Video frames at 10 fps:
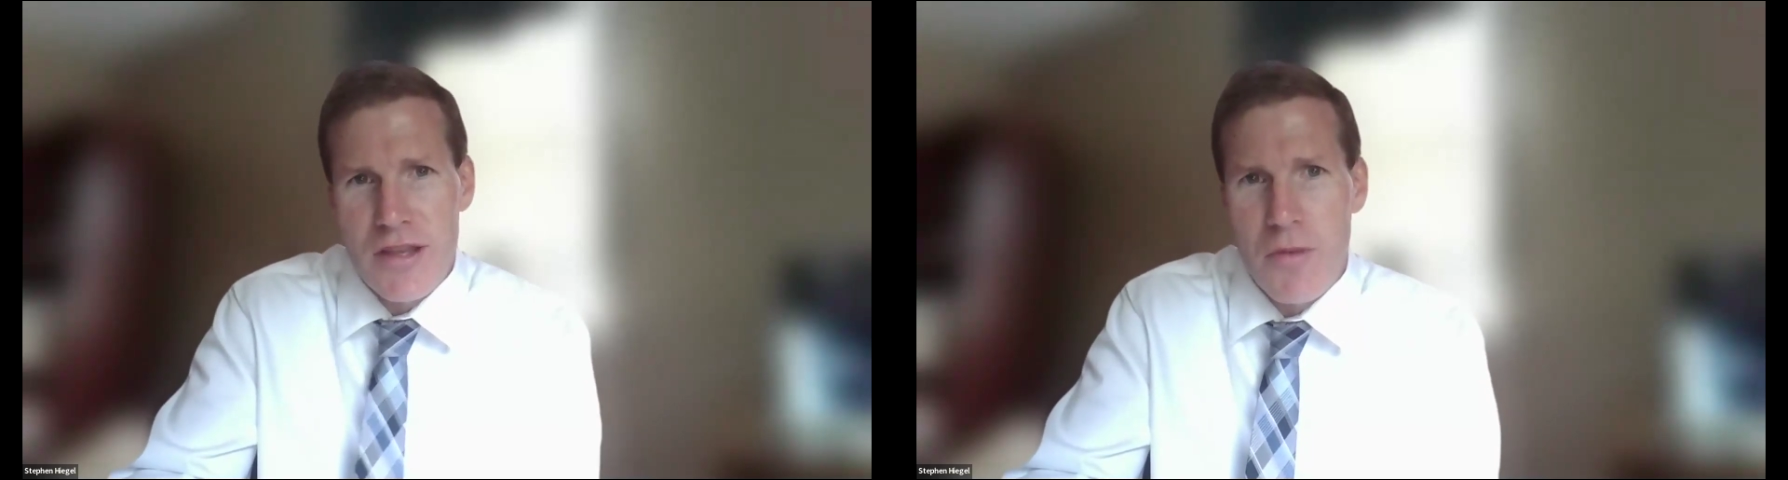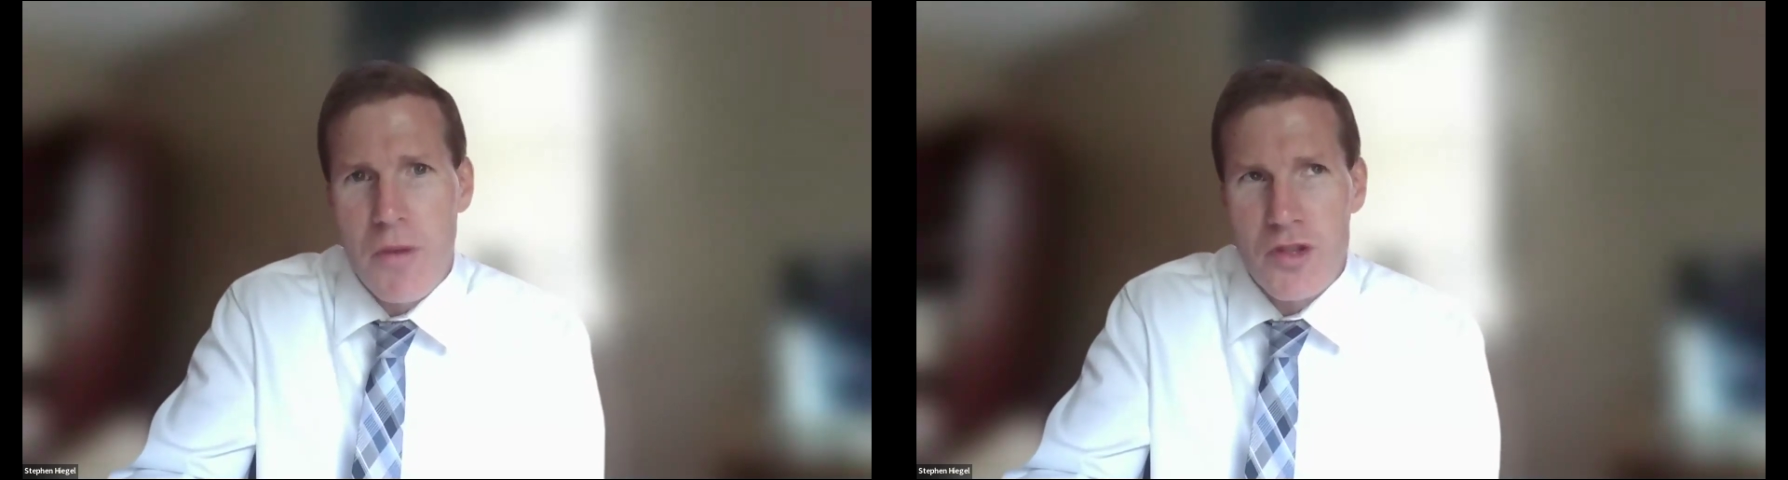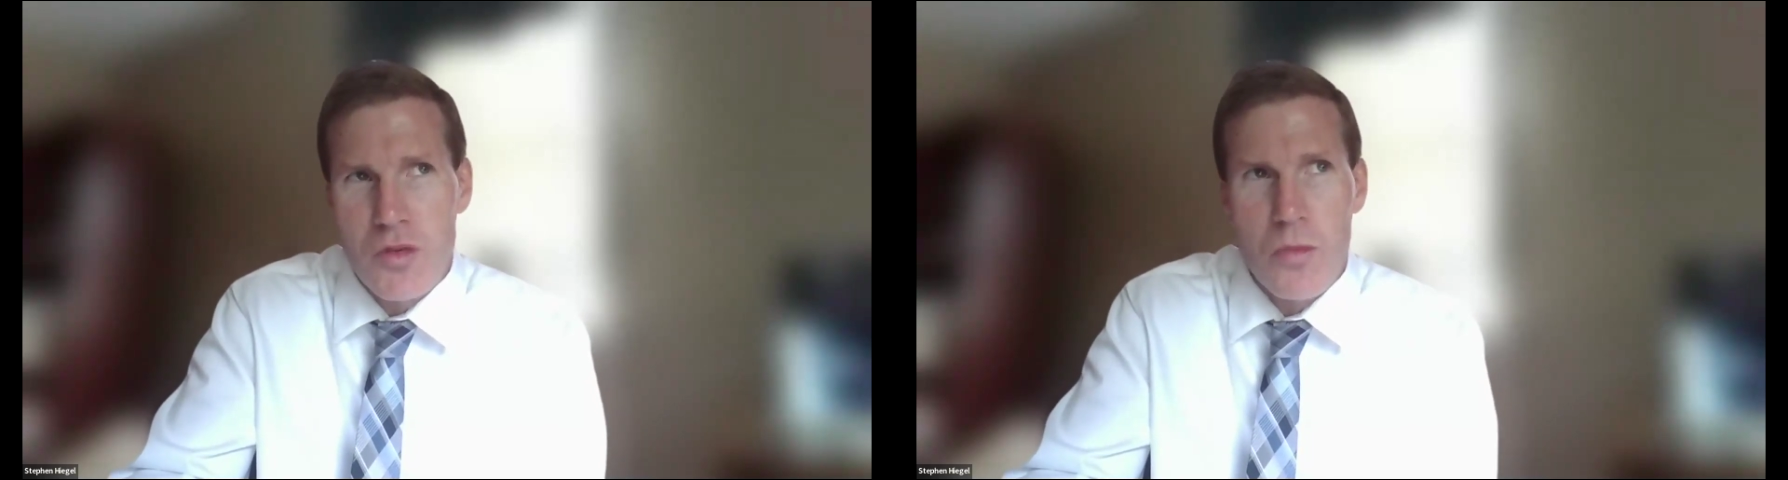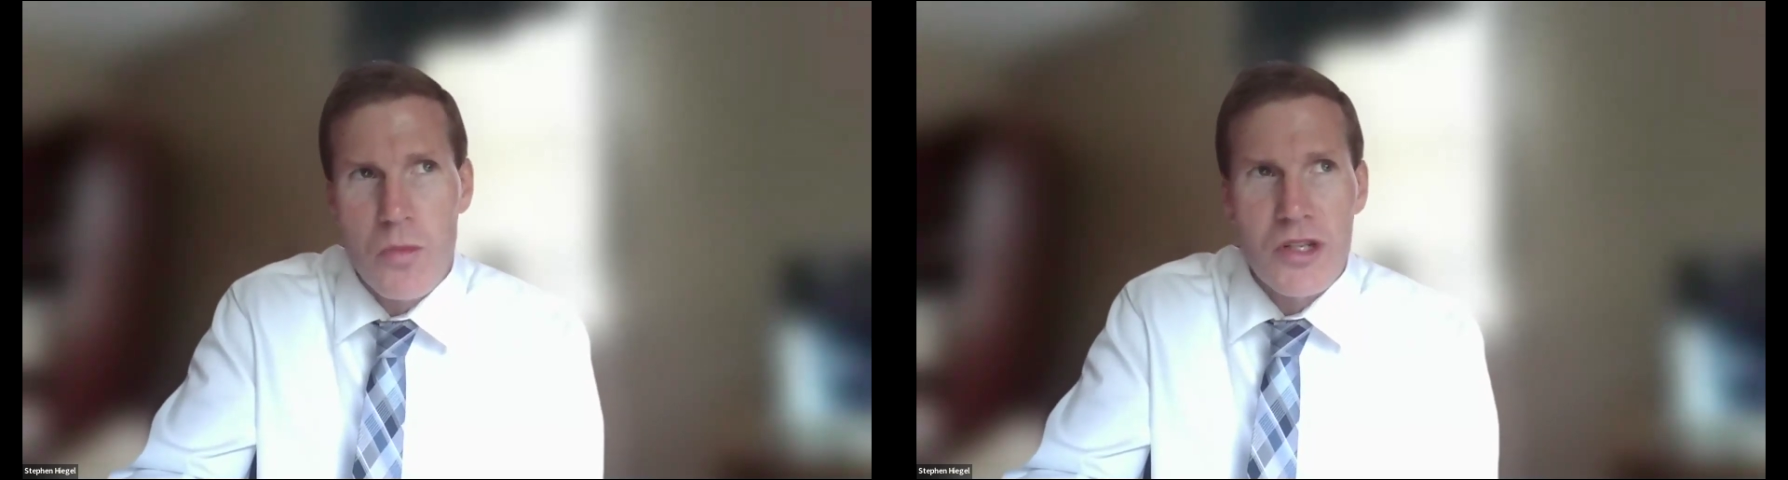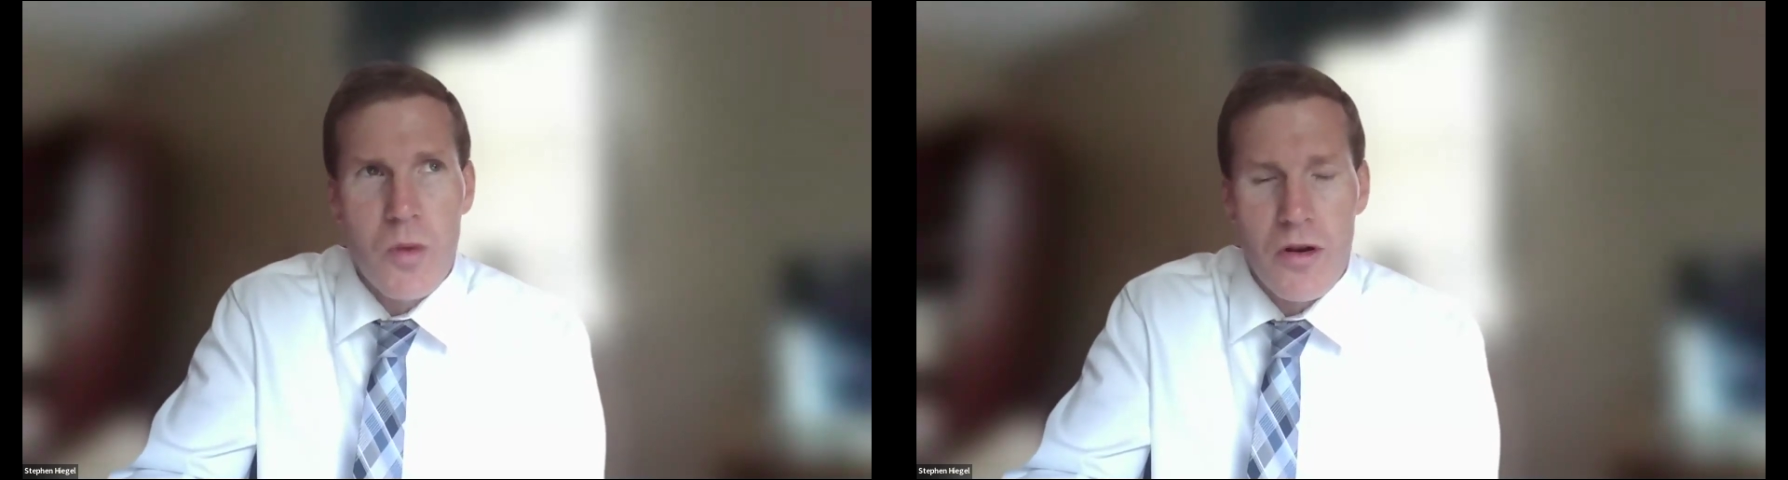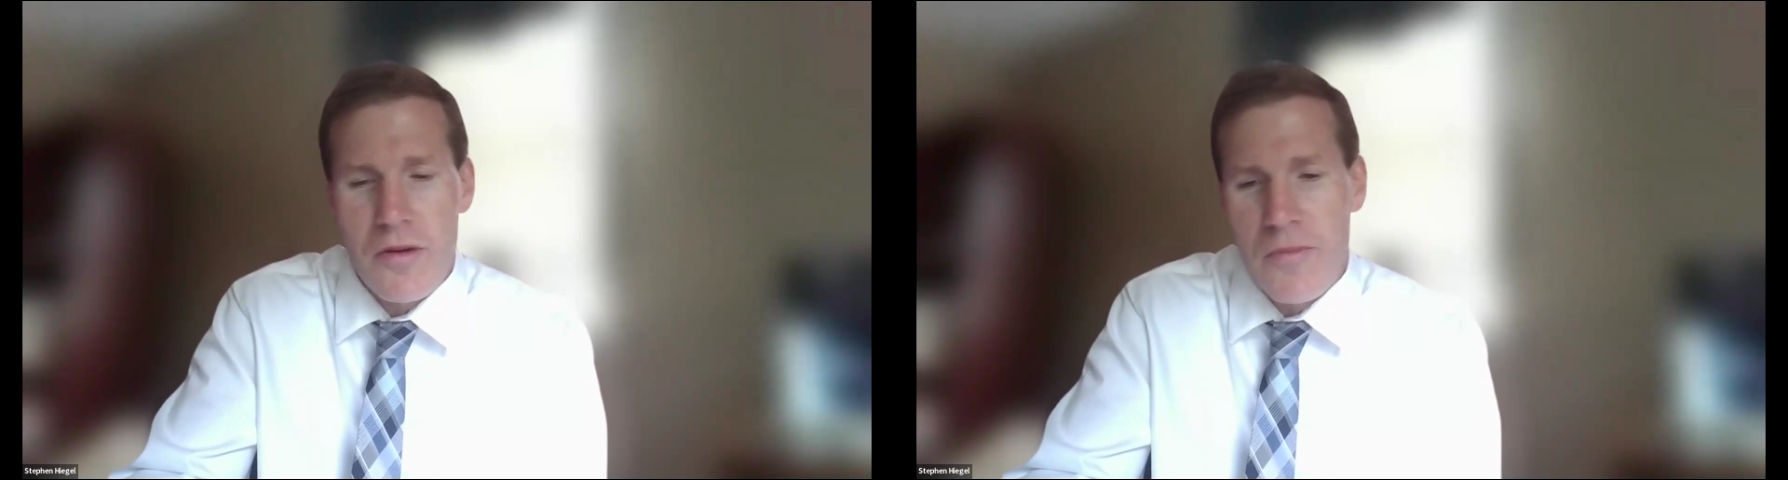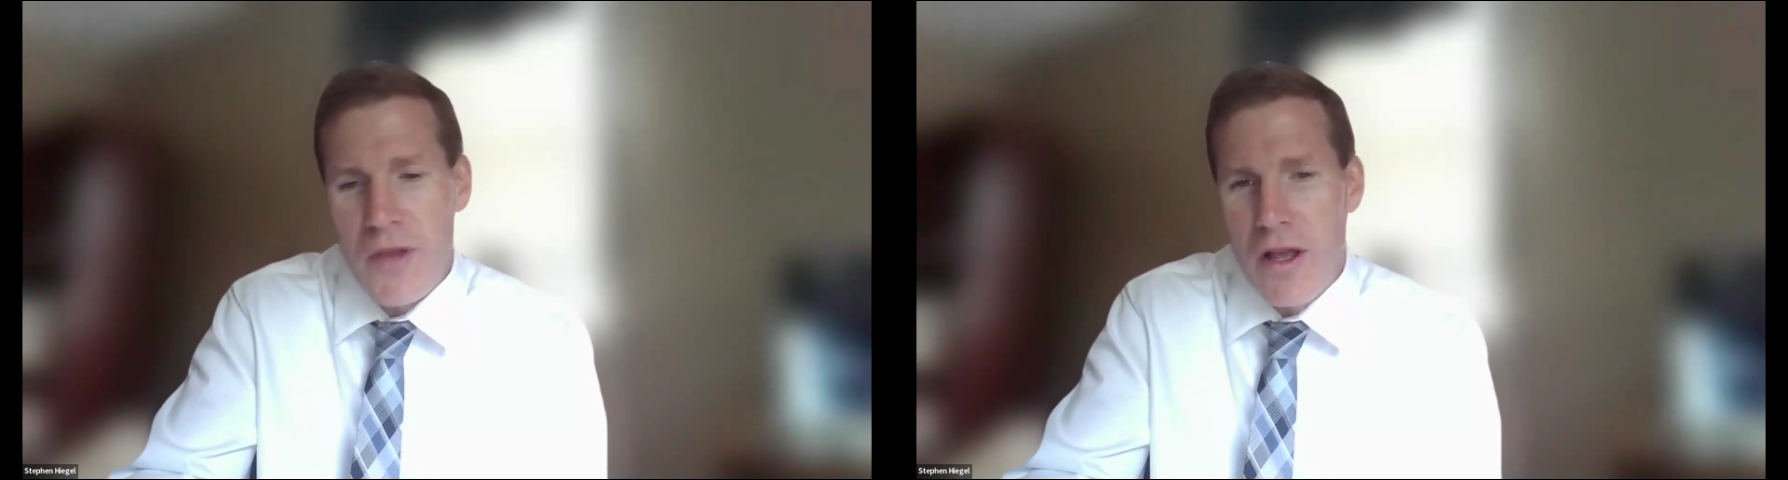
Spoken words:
them up as a workplace partner.